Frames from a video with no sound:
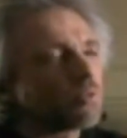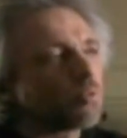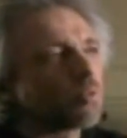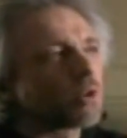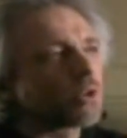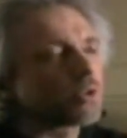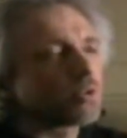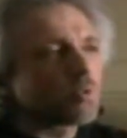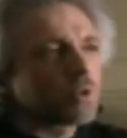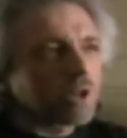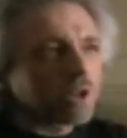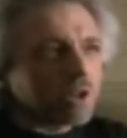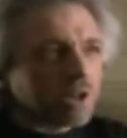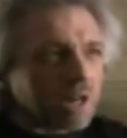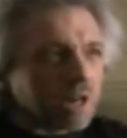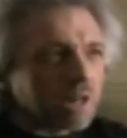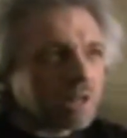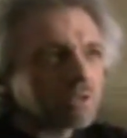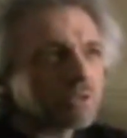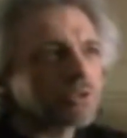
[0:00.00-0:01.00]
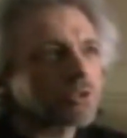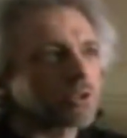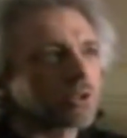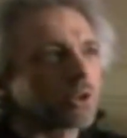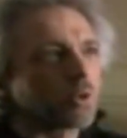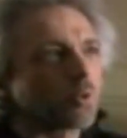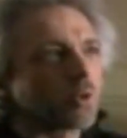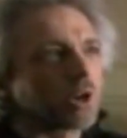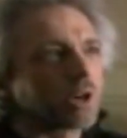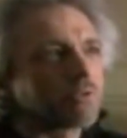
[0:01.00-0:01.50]
Whether we are consciously
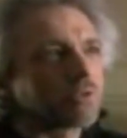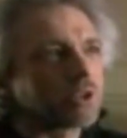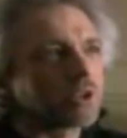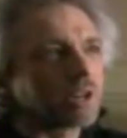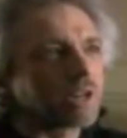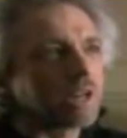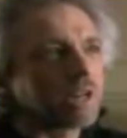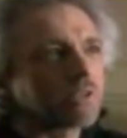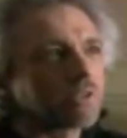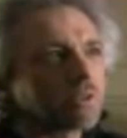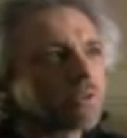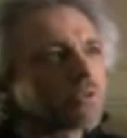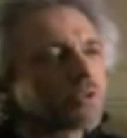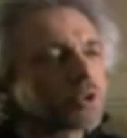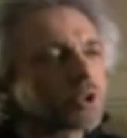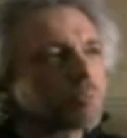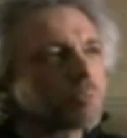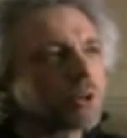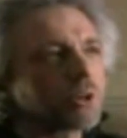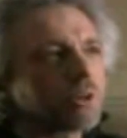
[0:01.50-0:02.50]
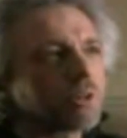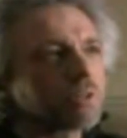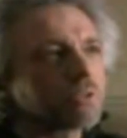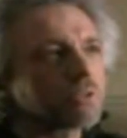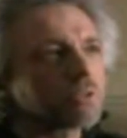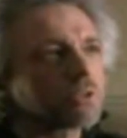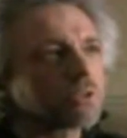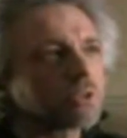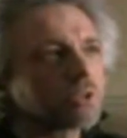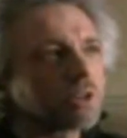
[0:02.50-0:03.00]
aware of it or not, those
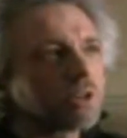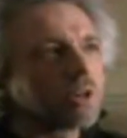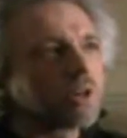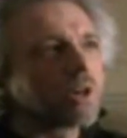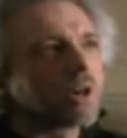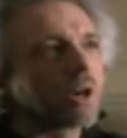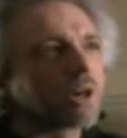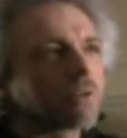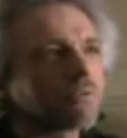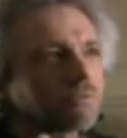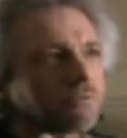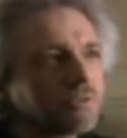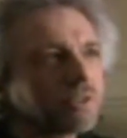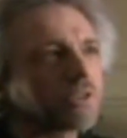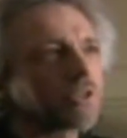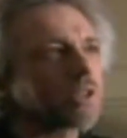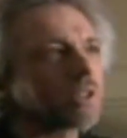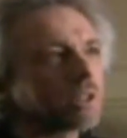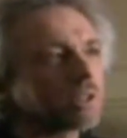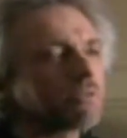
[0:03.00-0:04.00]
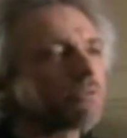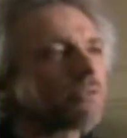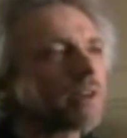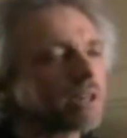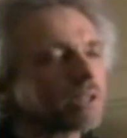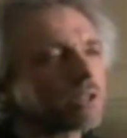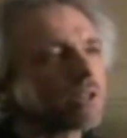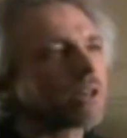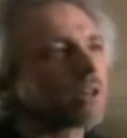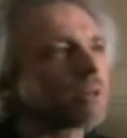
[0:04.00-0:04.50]
experiences are physically
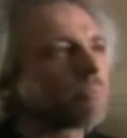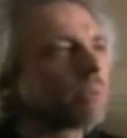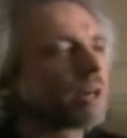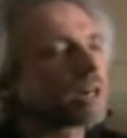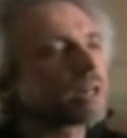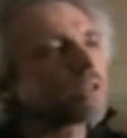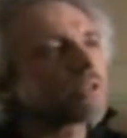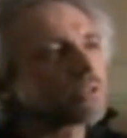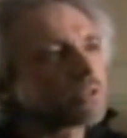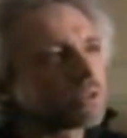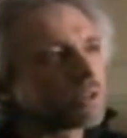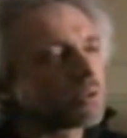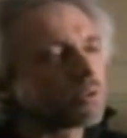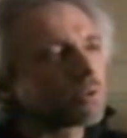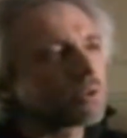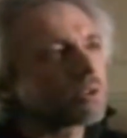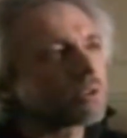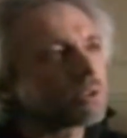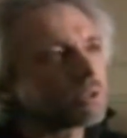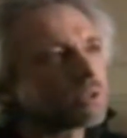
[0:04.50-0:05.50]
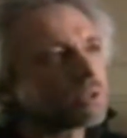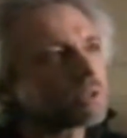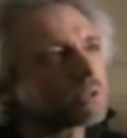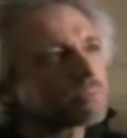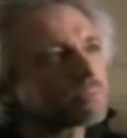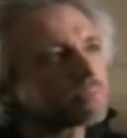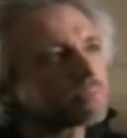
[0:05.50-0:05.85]
affecting our bodies and our world.